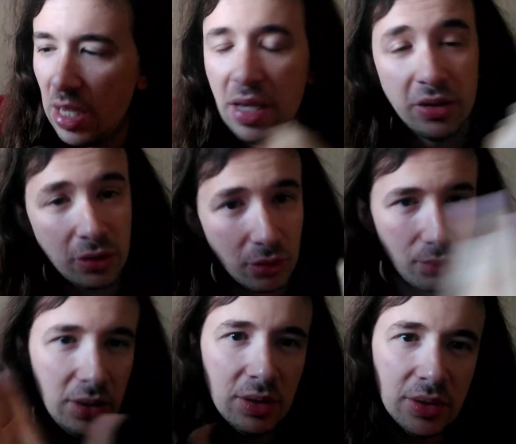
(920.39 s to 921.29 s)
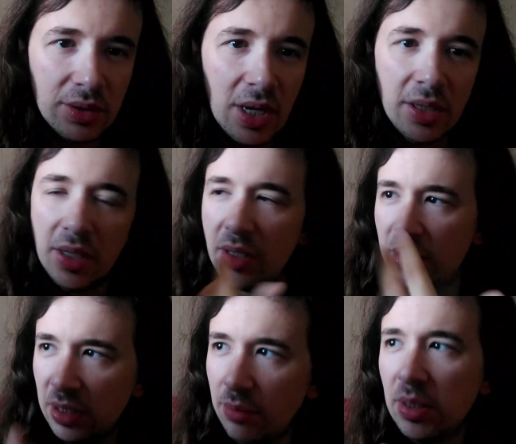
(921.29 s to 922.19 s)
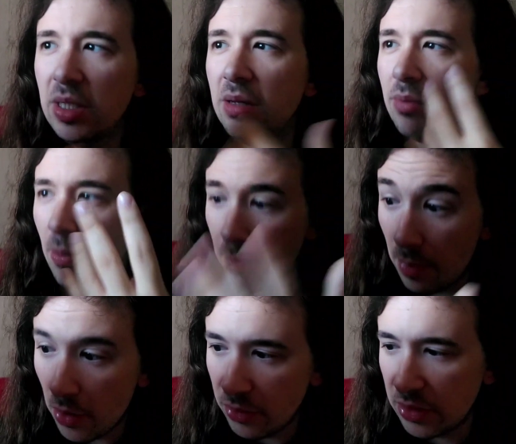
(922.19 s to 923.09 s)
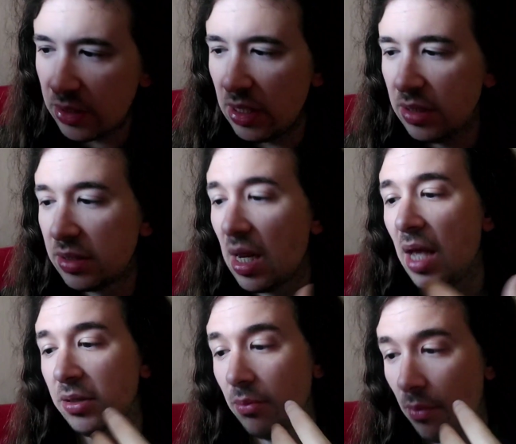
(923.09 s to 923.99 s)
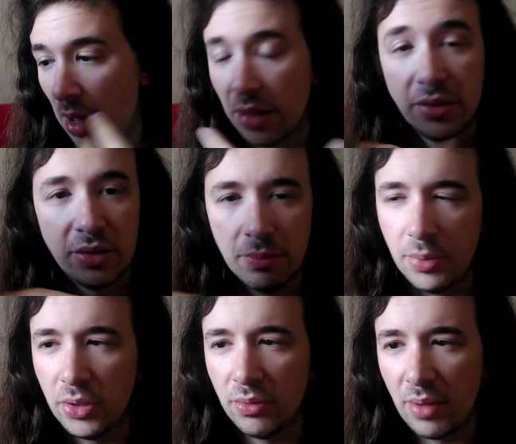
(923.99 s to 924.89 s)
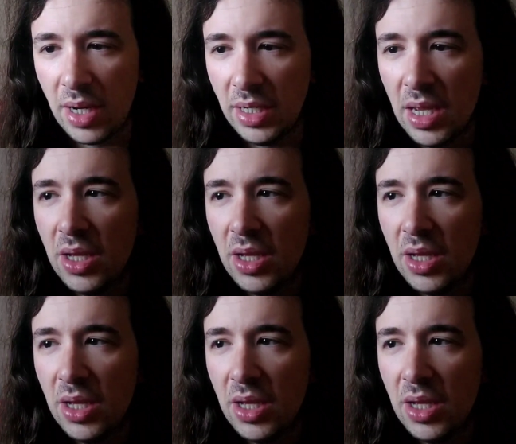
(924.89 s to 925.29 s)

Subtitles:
It's a 3-disc set. You get the DVD, but a bonus disc as well as the Blu-ray.